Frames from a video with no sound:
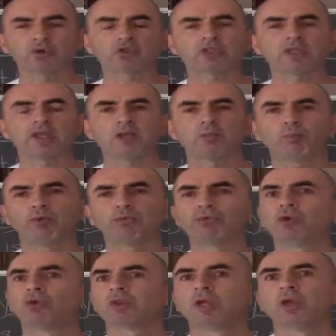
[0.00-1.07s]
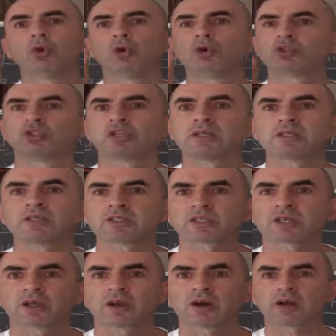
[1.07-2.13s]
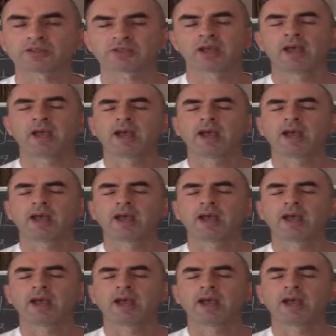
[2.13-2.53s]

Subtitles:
stand before the Lord Jesus Christ.